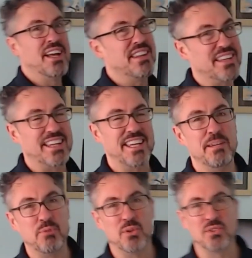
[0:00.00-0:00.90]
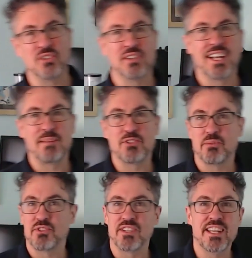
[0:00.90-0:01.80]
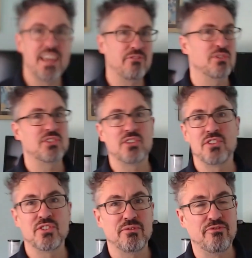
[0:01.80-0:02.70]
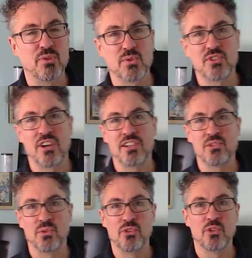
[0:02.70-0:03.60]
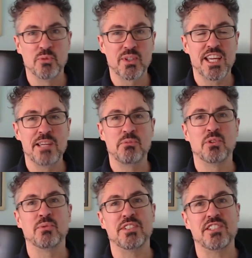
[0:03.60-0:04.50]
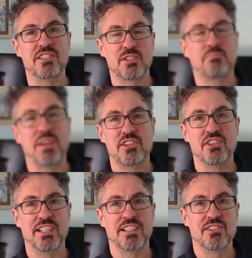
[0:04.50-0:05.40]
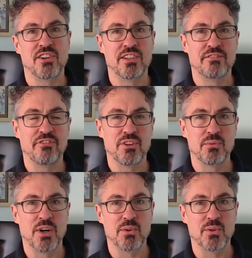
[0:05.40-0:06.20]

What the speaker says: the keyboards on laptops are never as good as a full-size or normal keyboard, which is specially designed for the role.